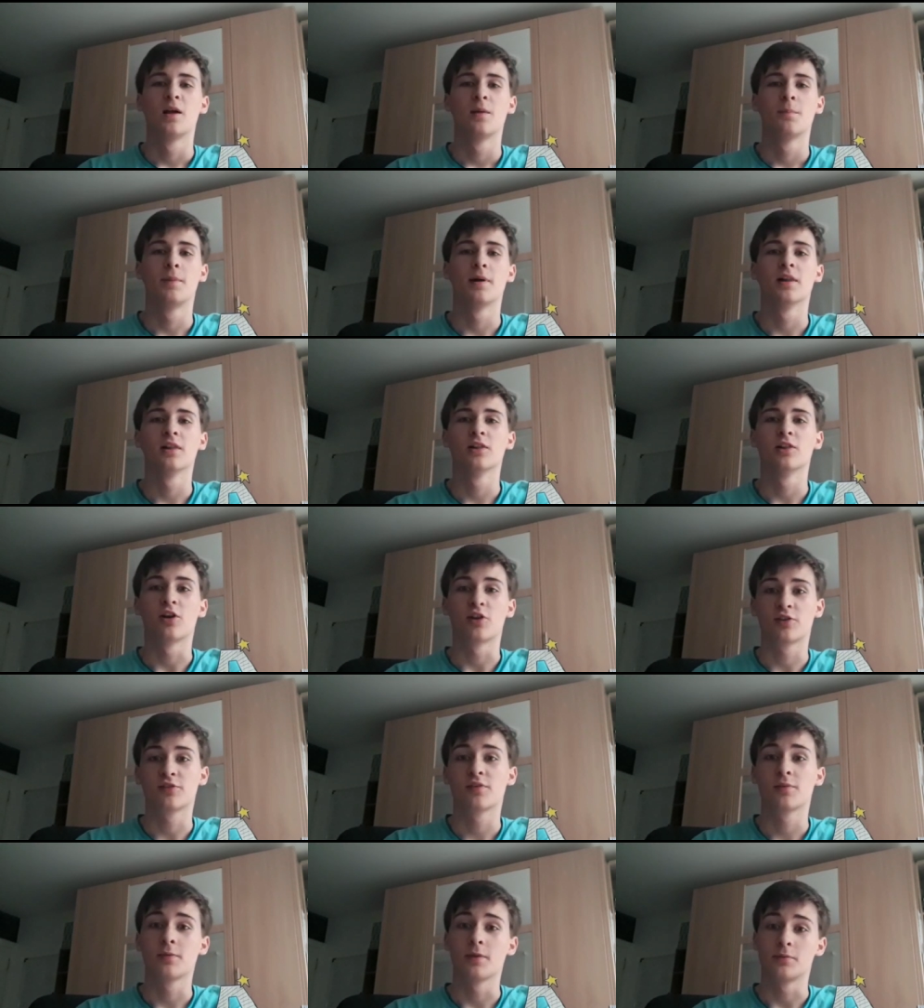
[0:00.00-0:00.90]
But
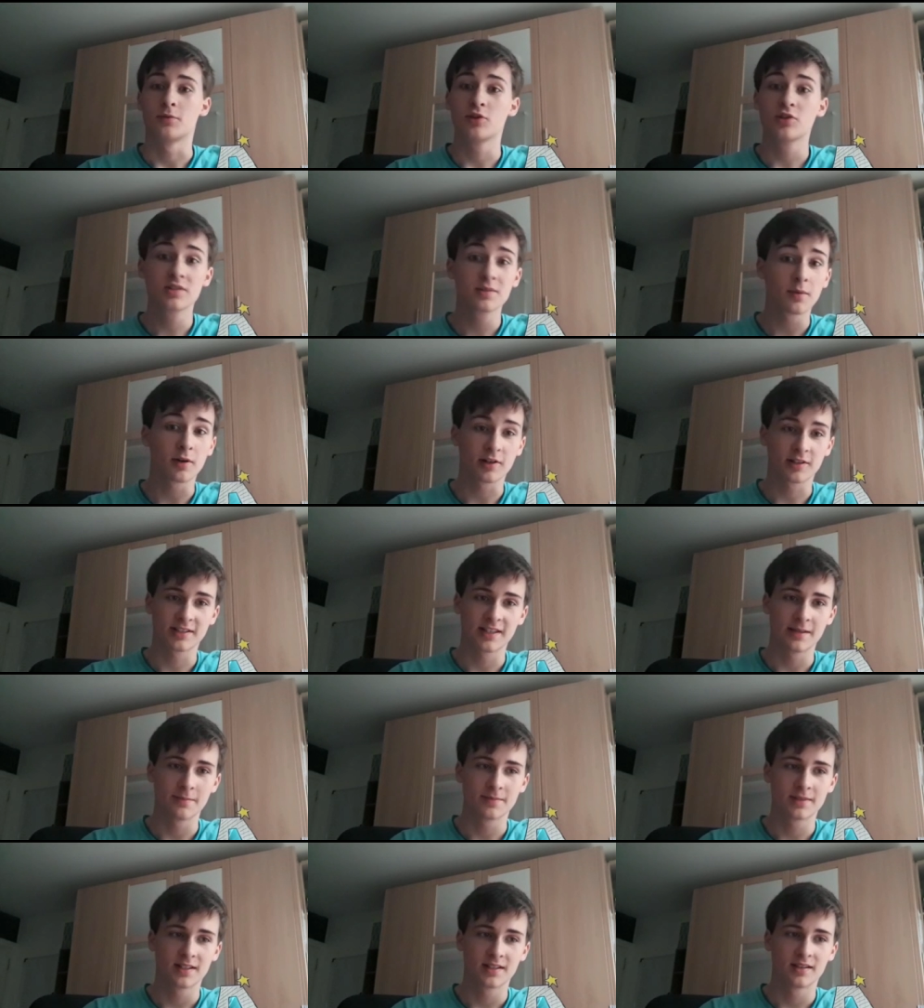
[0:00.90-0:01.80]
learn from them. Use the mark
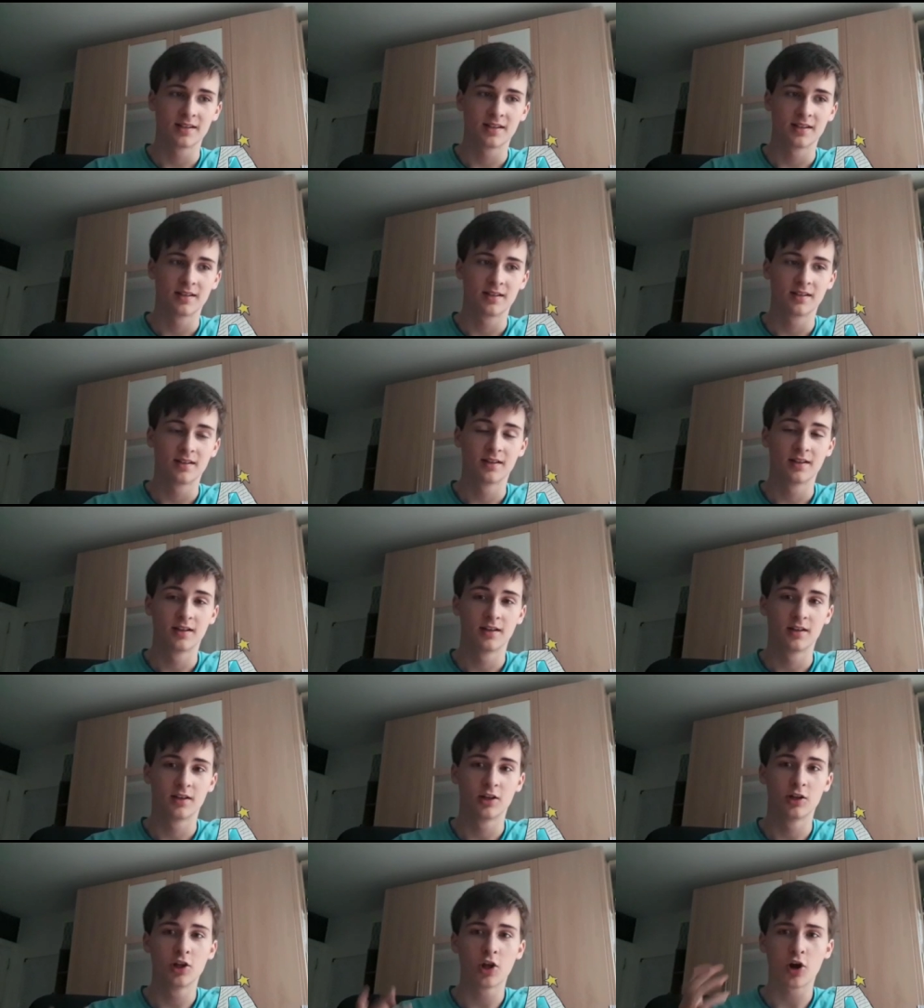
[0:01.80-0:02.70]
schemes.
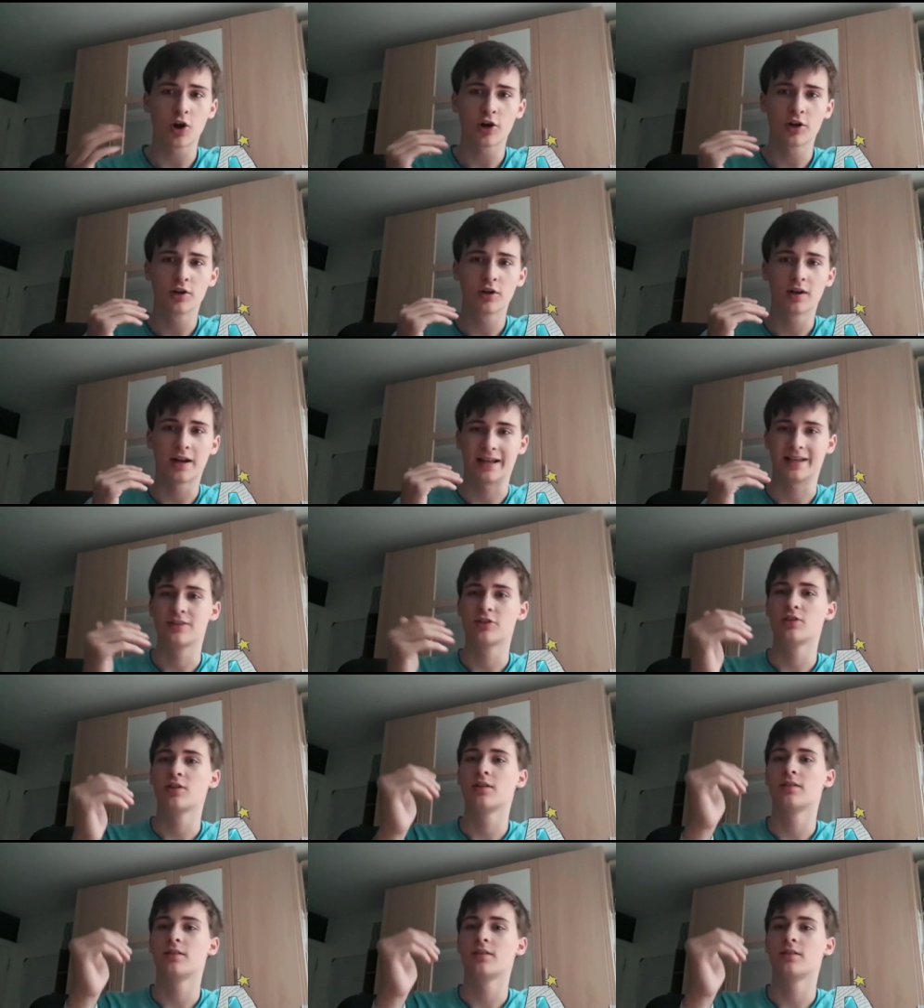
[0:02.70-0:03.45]
Learn, like,